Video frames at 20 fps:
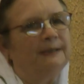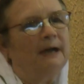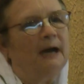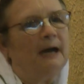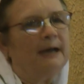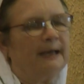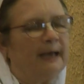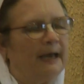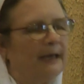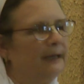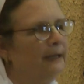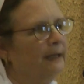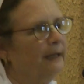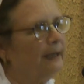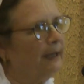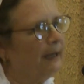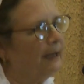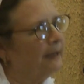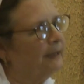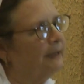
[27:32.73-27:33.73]
again and
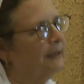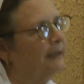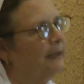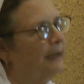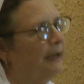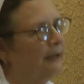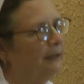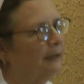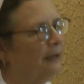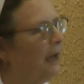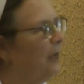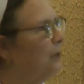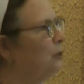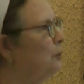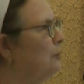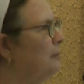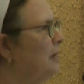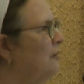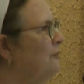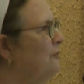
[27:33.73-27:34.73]
again and again. And you may